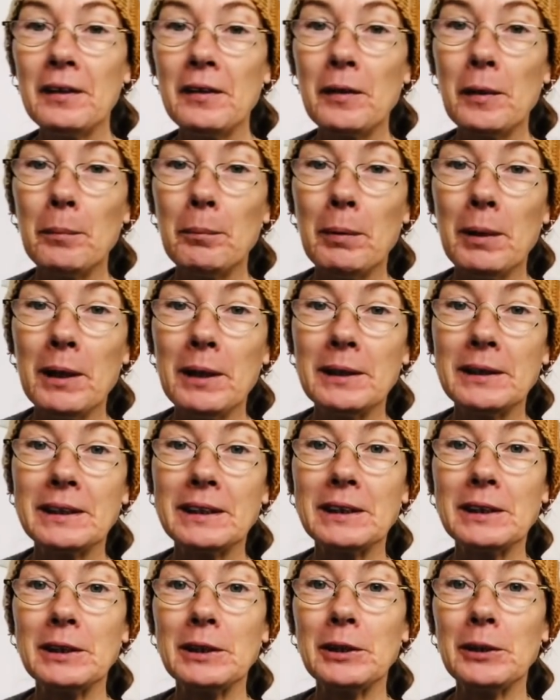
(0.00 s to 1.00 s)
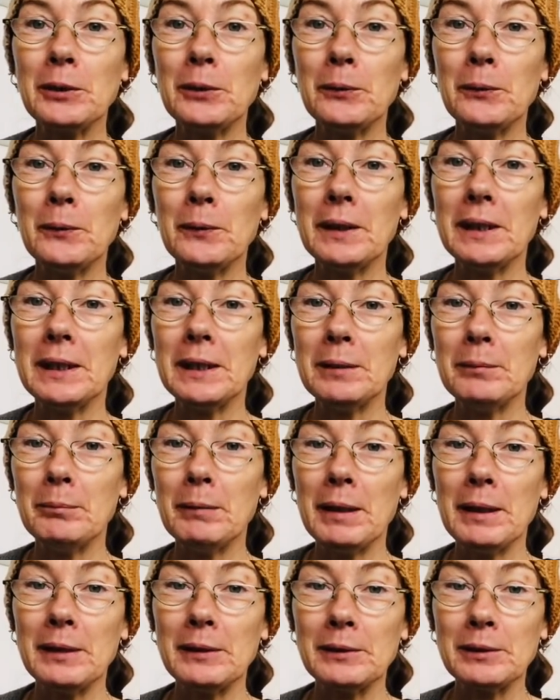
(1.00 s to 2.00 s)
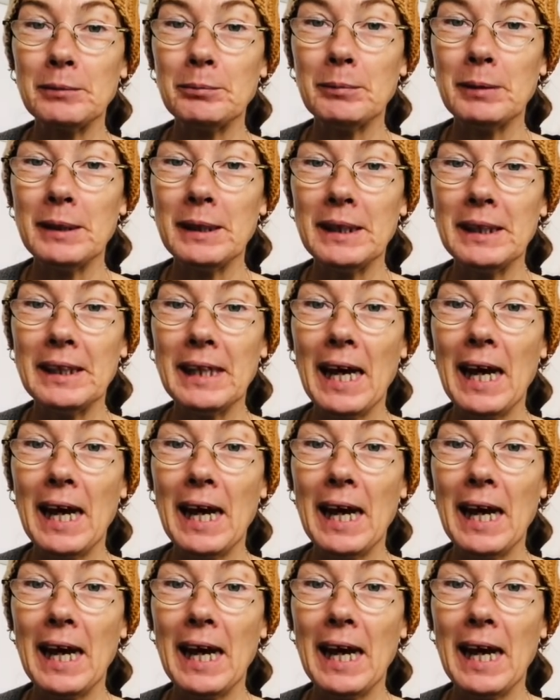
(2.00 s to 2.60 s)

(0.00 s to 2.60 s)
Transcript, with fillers: the person who emailed me